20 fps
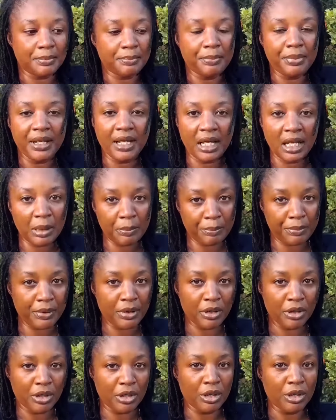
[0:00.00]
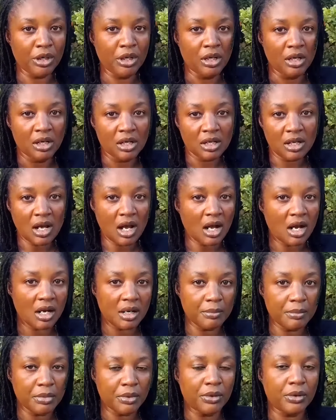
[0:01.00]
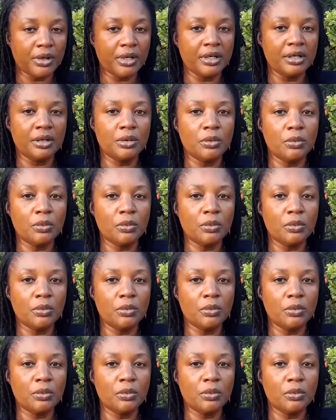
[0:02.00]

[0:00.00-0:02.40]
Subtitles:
Paper, cardboard,